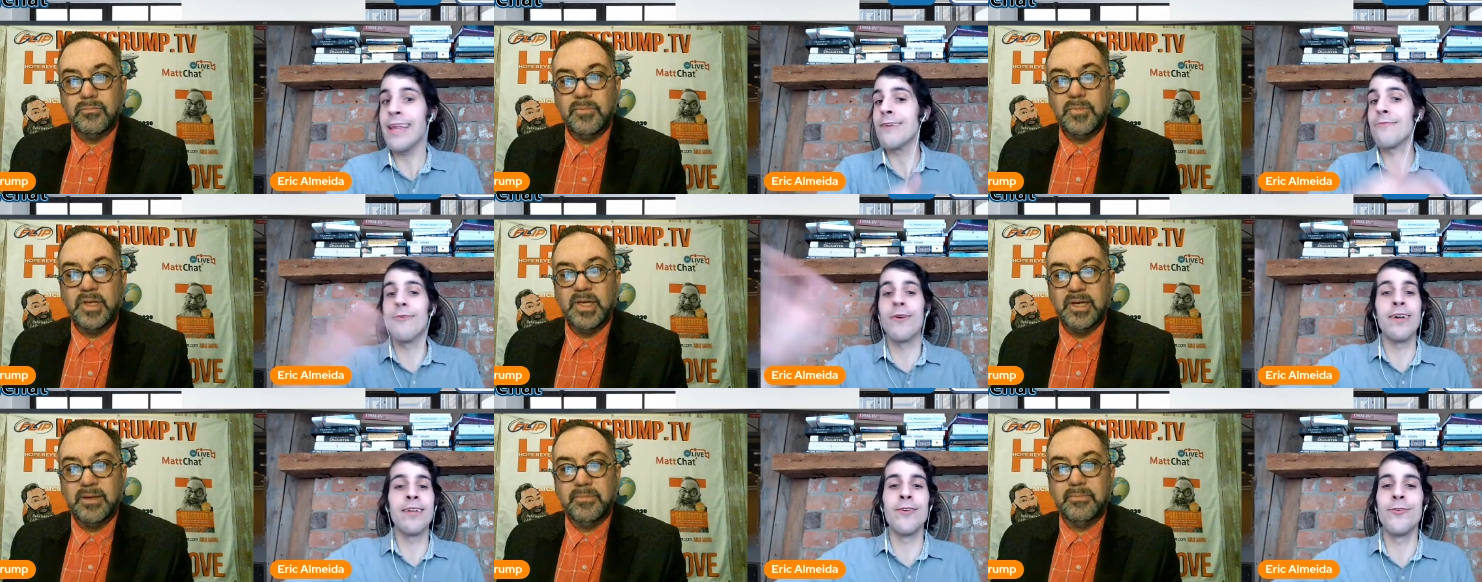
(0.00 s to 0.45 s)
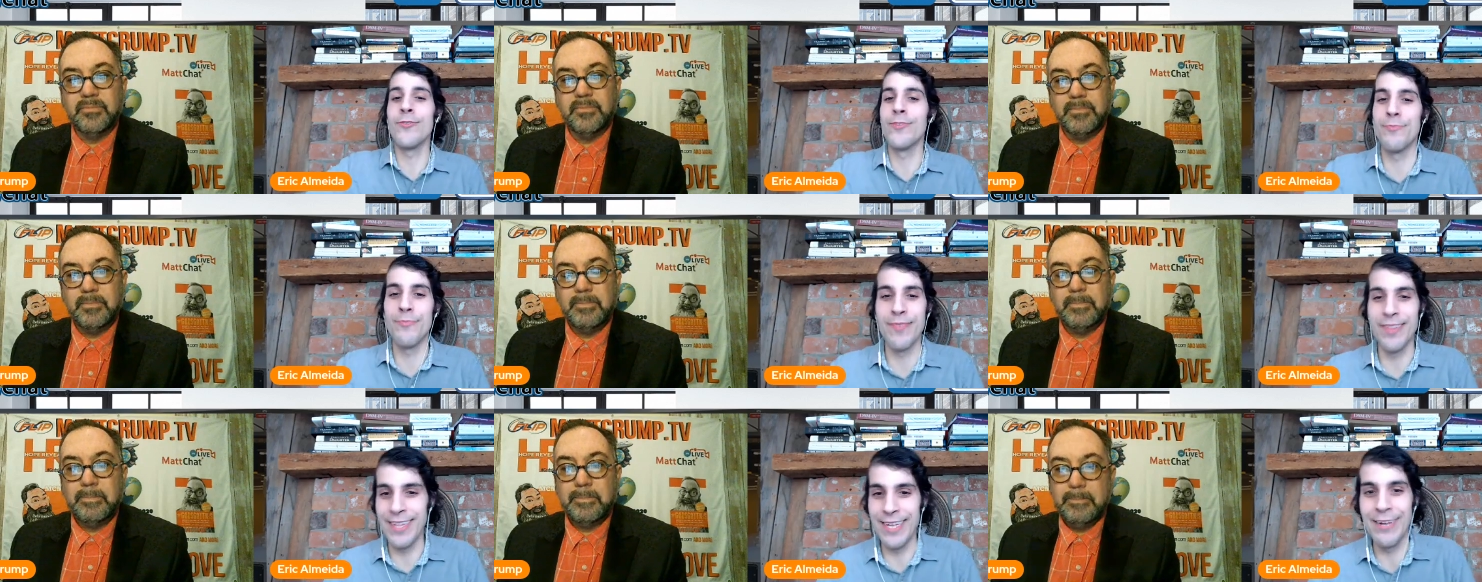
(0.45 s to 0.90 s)
Speaker 1: Anyone
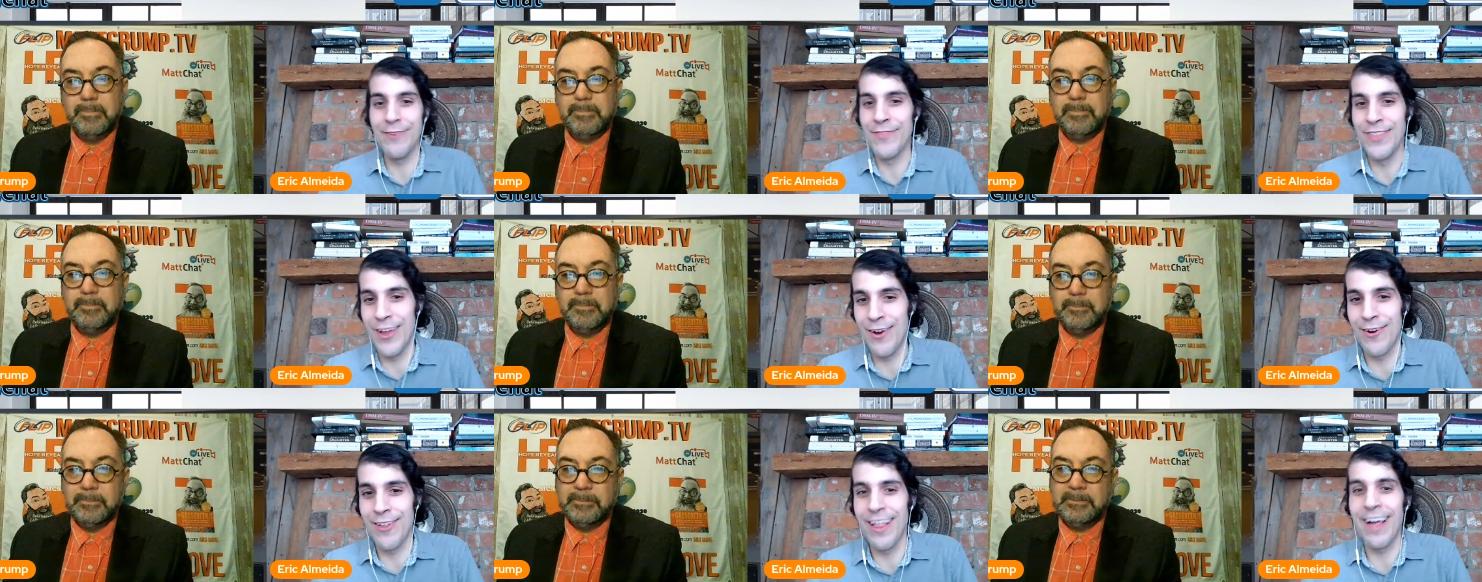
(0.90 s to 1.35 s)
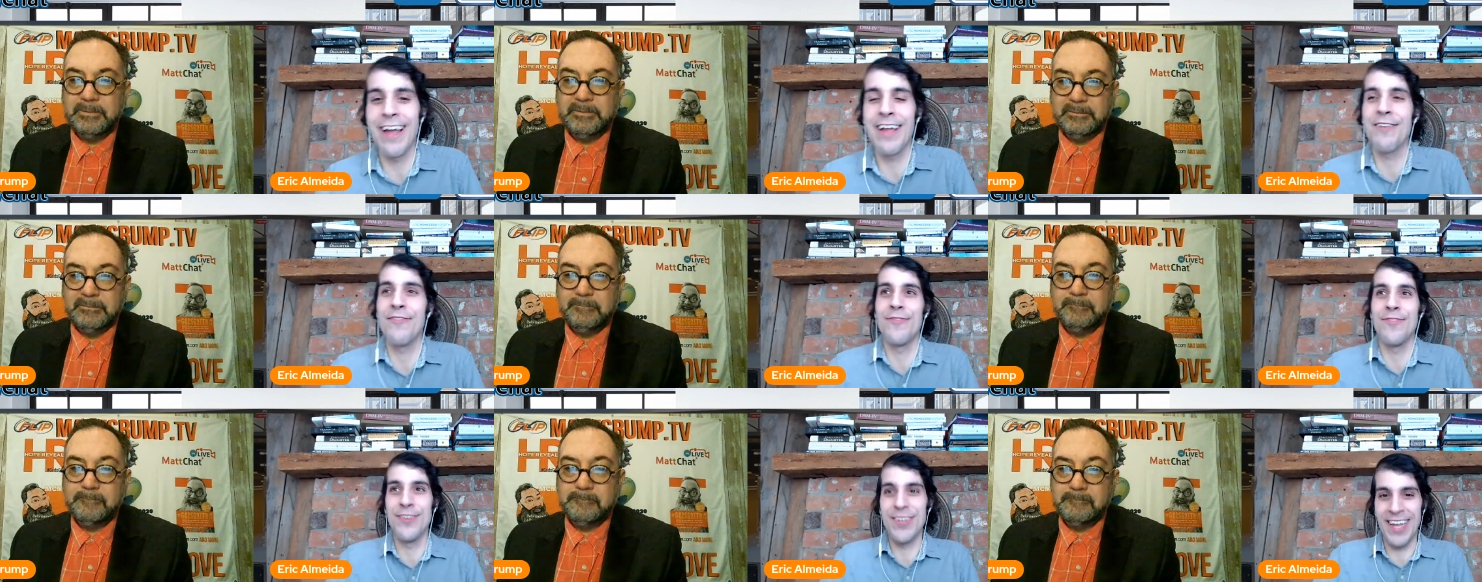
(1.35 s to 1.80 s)
who's lived their
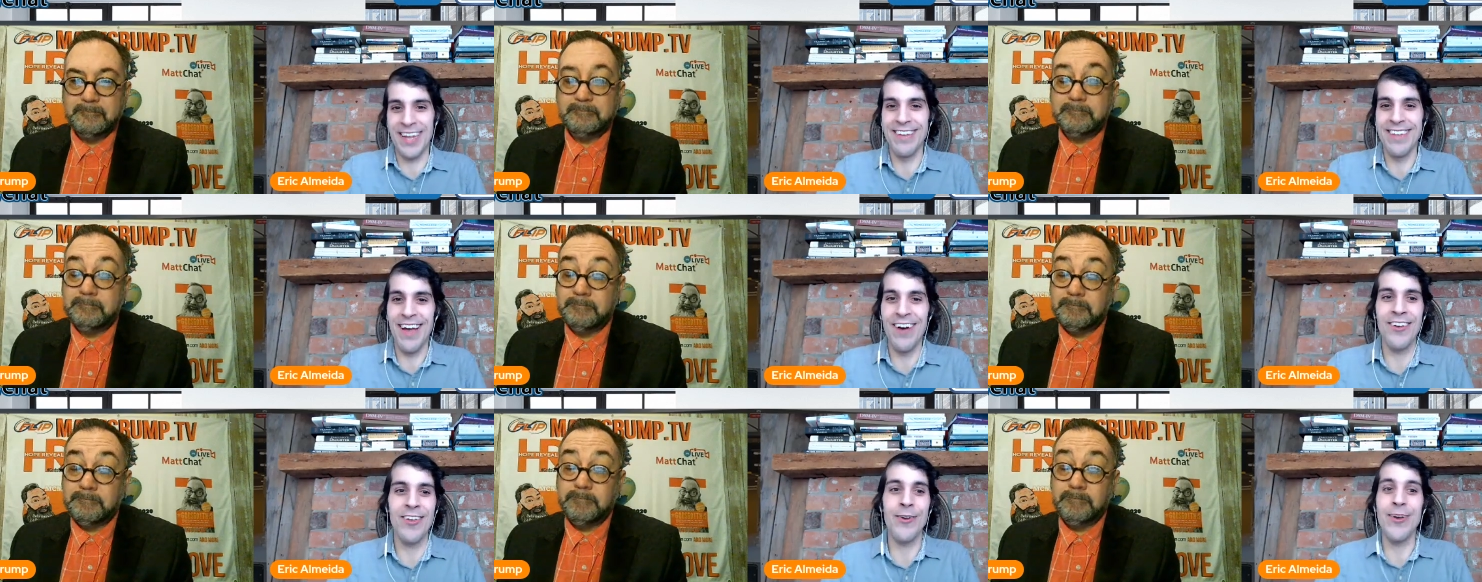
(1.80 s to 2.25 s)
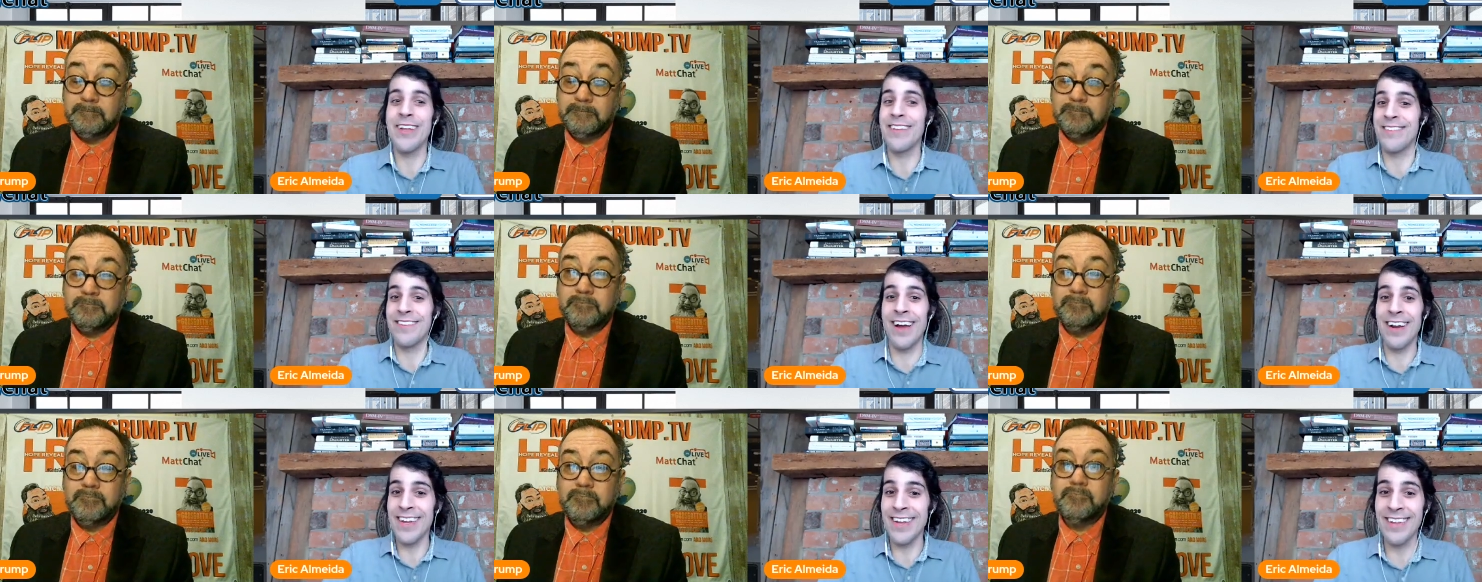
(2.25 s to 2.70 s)
life can tell you
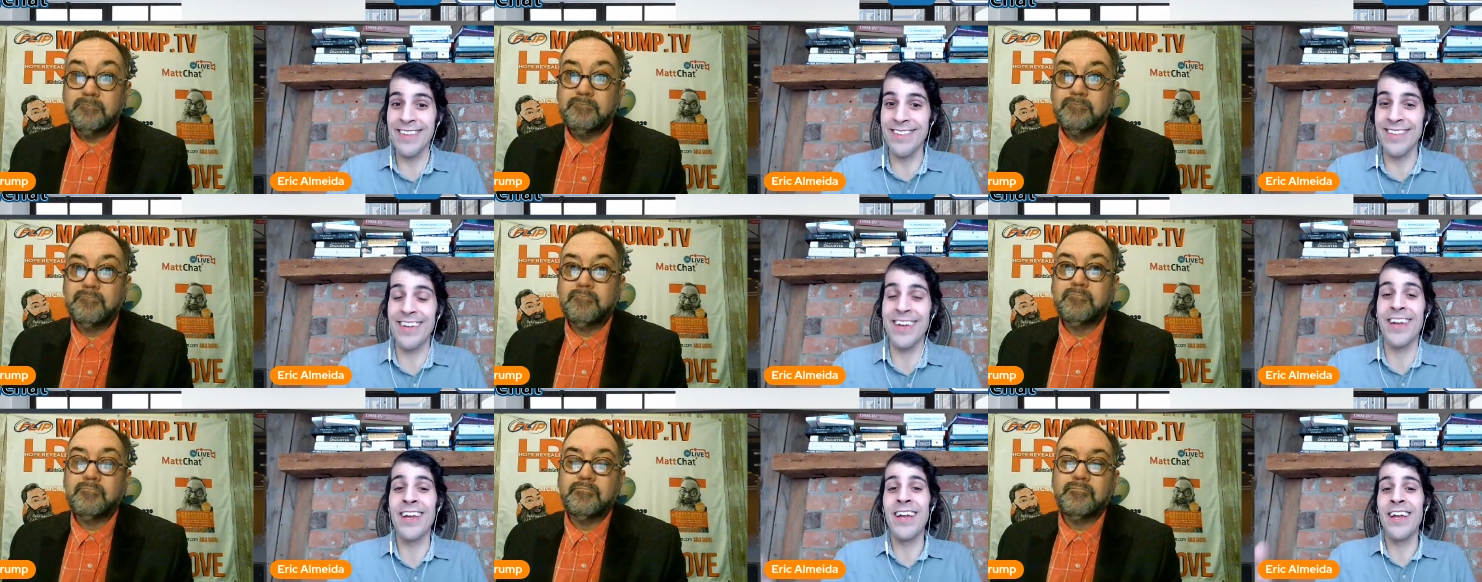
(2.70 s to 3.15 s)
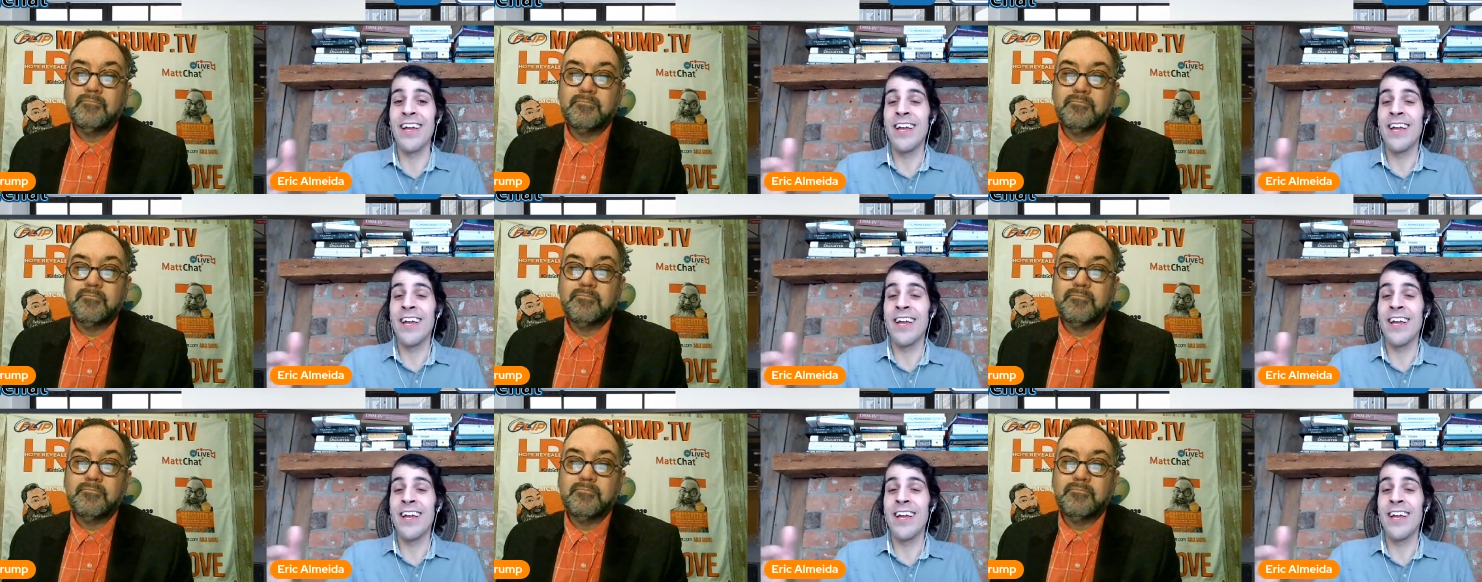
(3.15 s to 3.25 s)
it's not easy.